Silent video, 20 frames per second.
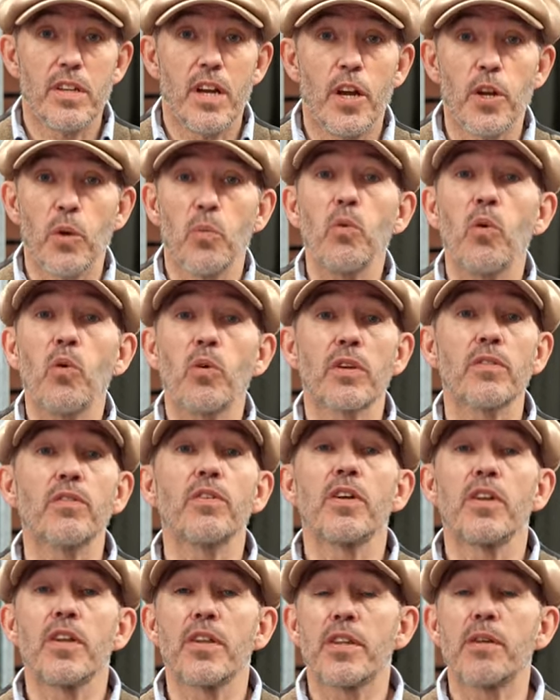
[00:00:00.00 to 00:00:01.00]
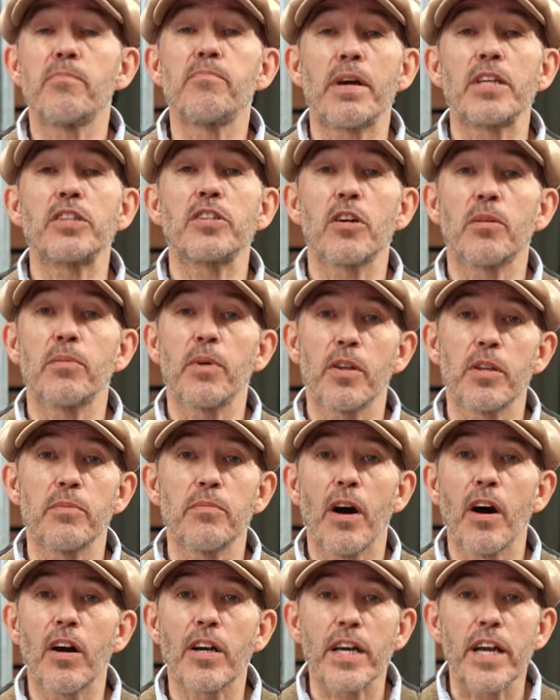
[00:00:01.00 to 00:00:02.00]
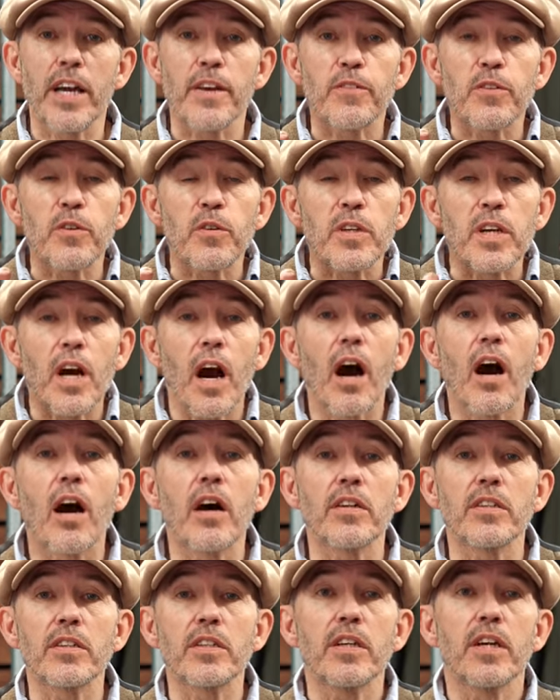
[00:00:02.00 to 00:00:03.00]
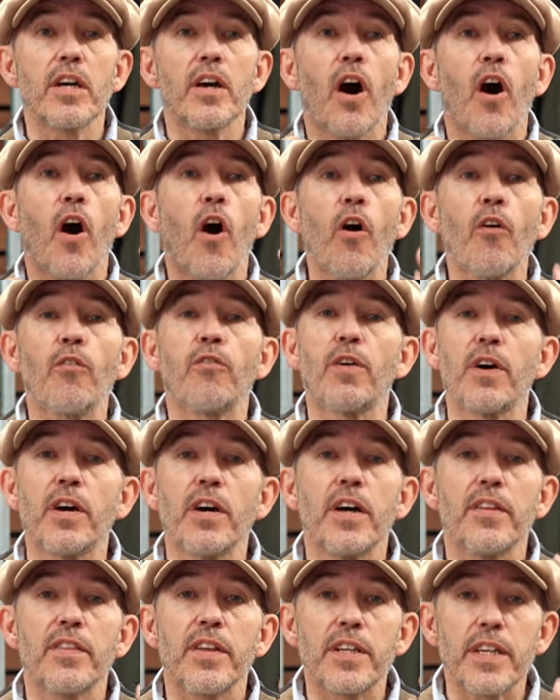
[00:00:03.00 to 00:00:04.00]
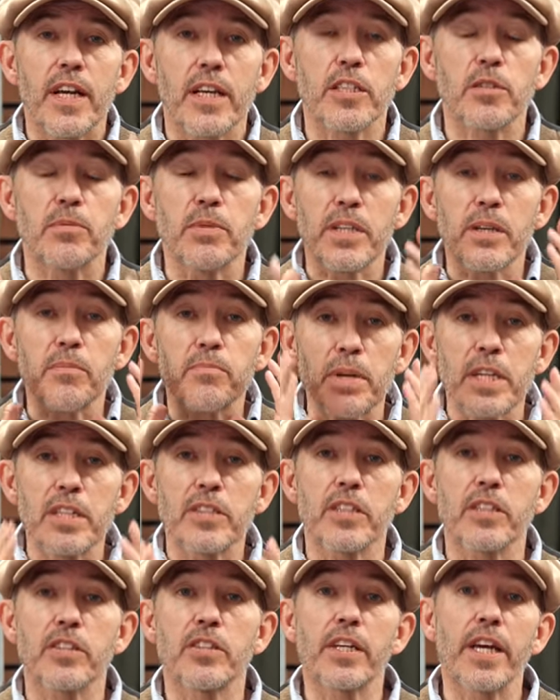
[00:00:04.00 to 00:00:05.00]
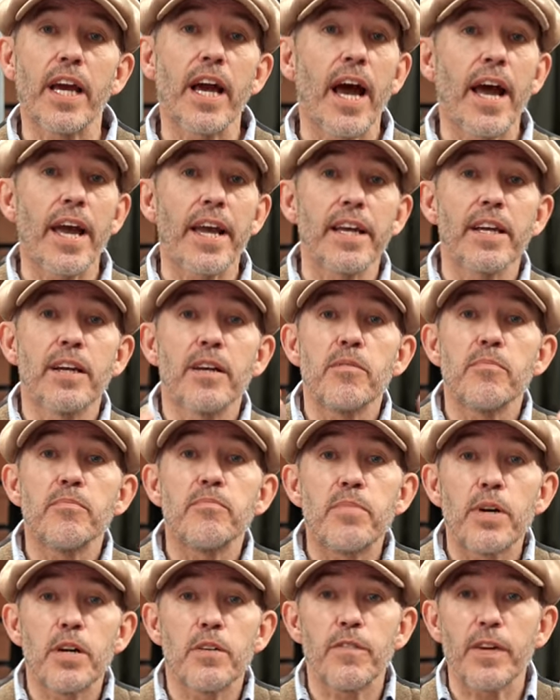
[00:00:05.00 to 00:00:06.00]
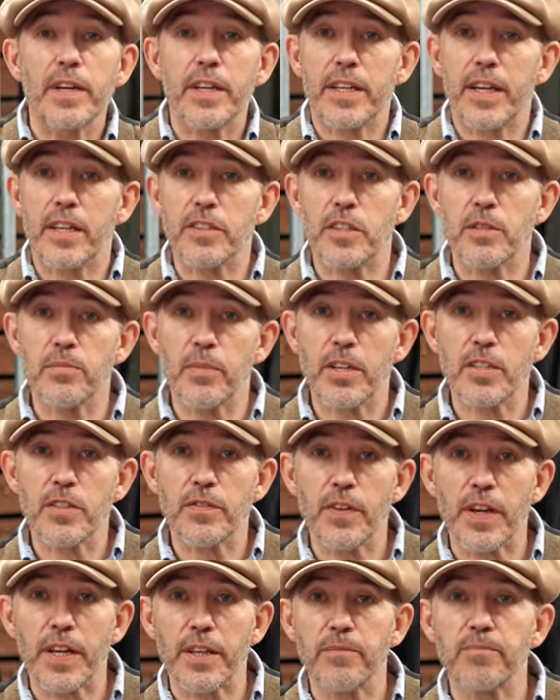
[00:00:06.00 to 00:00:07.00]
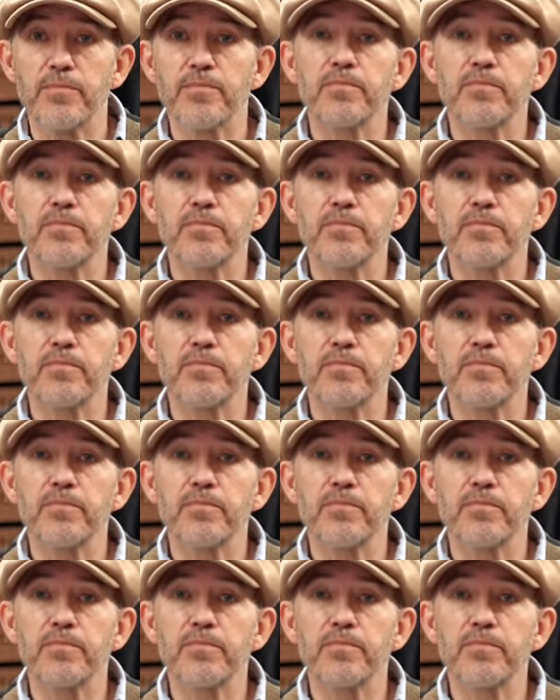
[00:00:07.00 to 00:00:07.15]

an award of the best helmet on the market if you can't offer the customer the ability to get a perfect customized fit.